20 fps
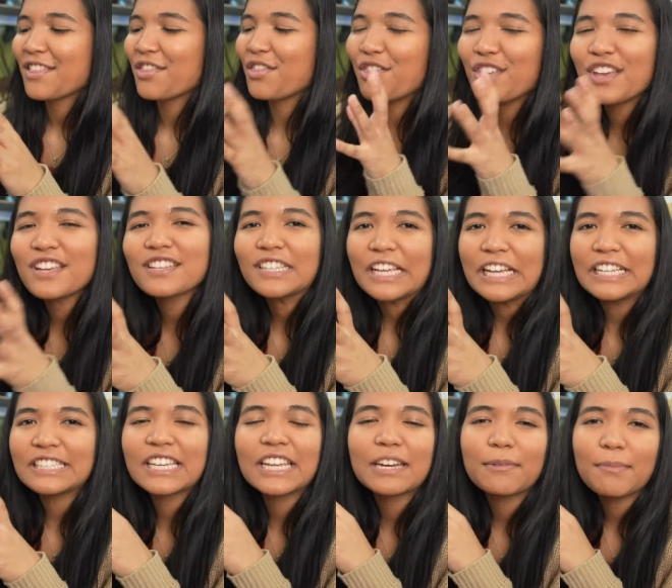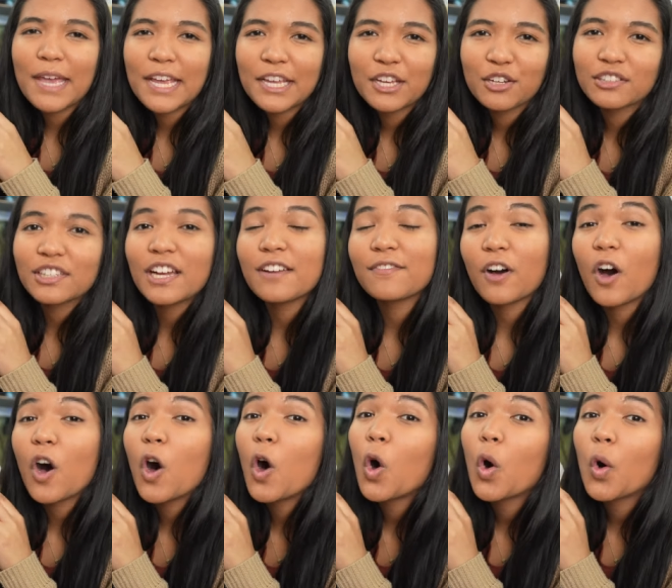this is gonna make your life
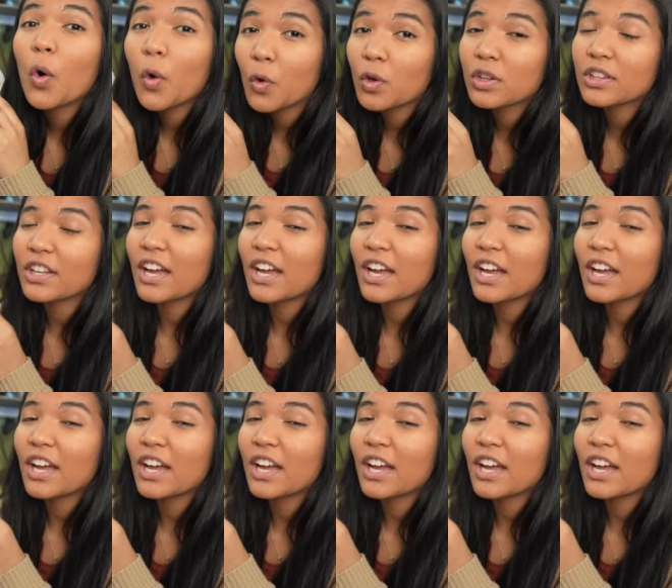a whole